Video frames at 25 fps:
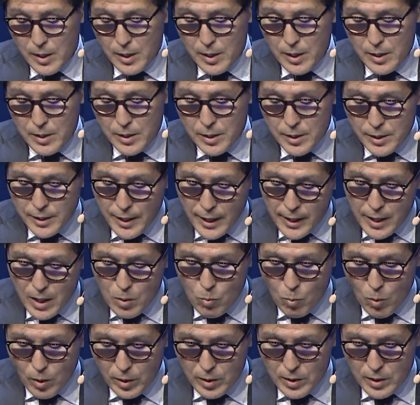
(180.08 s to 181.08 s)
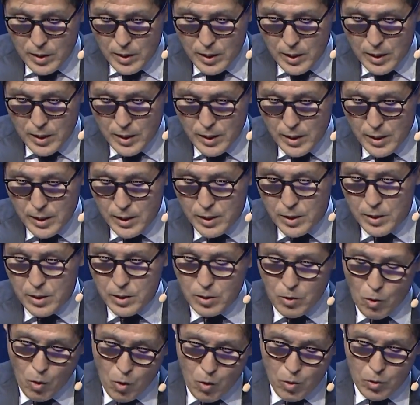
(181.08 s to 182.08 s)
Second one is
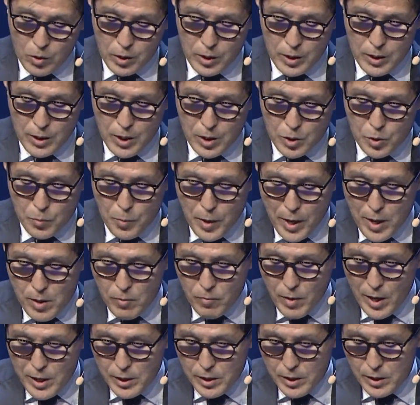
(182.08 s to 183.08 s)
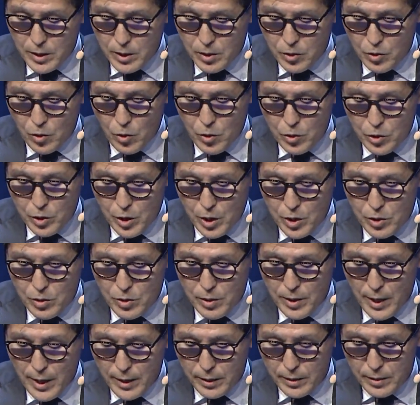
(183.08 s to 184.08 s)
called the Japan Racing
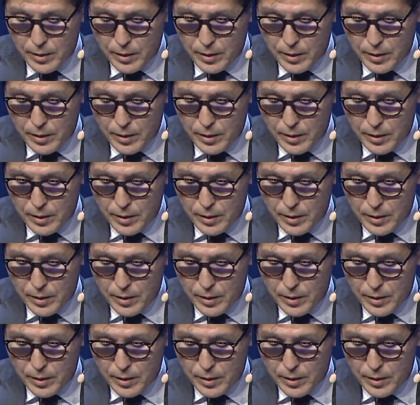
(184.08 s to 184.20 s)
Association Act,